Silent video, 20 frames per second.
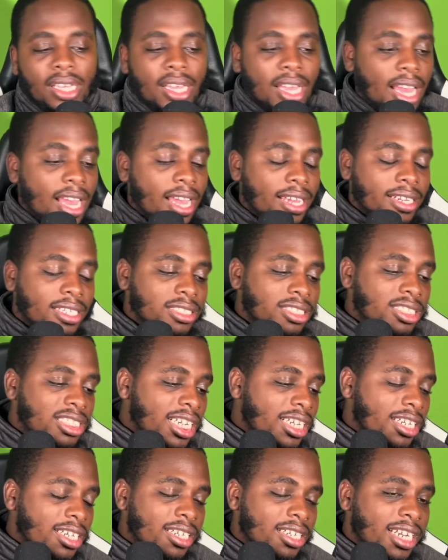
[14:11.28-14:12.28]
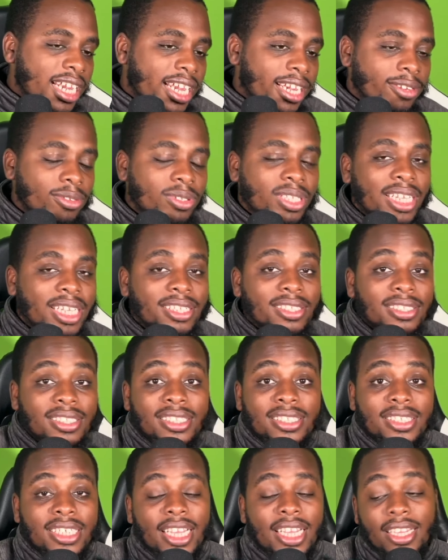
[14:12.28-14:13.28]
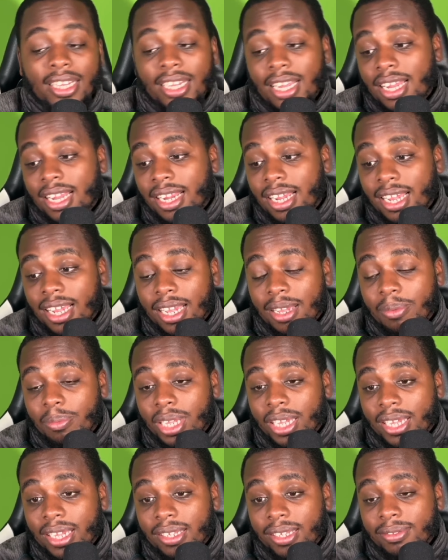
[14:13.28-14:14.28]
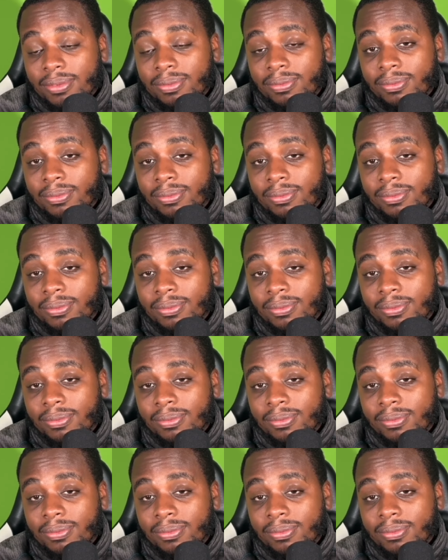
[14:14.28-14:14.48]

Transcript: All right, this Jayden Daniel thing is getting out of hand, man.